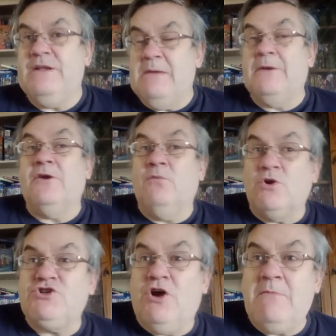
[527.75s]
I mean, I'm going to
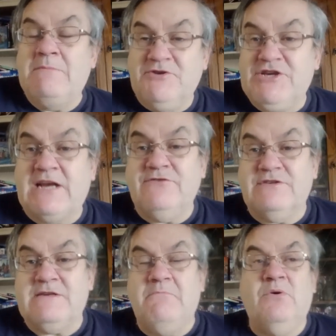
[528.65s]
watch it on my projector at
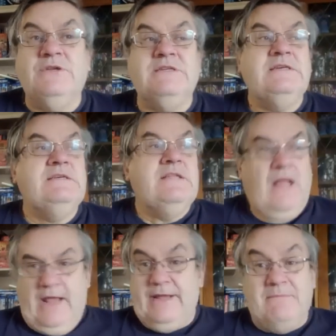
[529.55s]
some point,
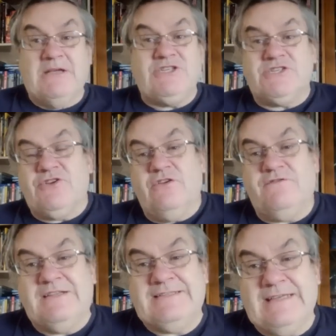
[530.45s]
and I imagine it's going to look
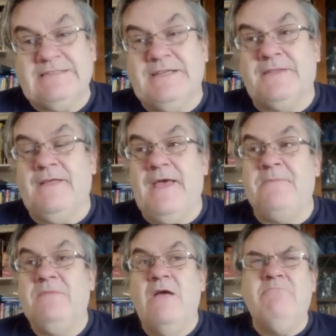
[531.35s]
fantastic there.